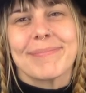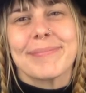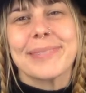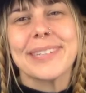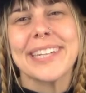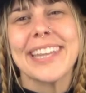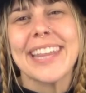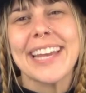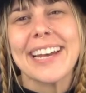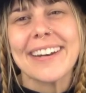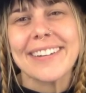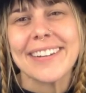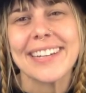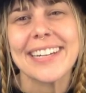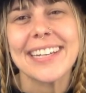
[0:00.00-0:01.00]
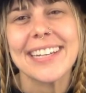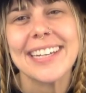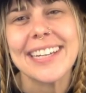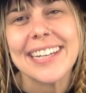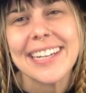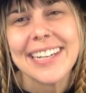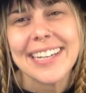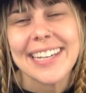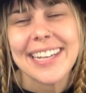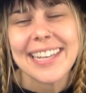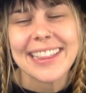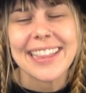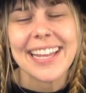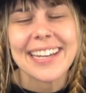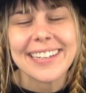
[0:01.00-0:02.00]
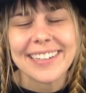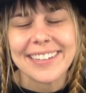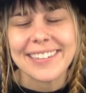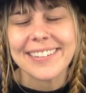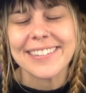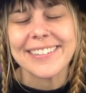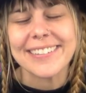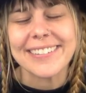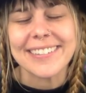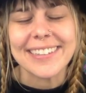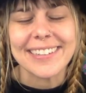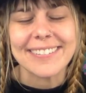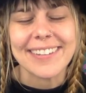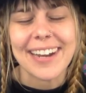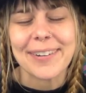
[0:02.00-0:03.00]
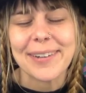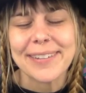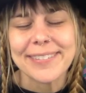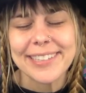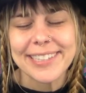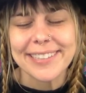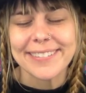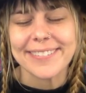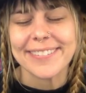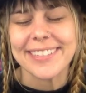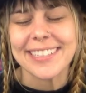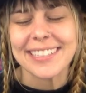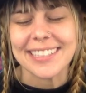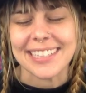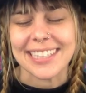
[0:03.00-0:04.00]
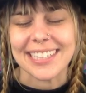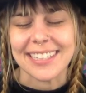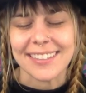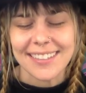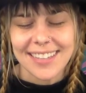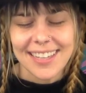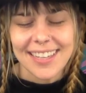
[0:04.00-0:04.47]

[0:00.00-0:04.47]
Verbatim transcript: Breathe out and let go of however you're feeling.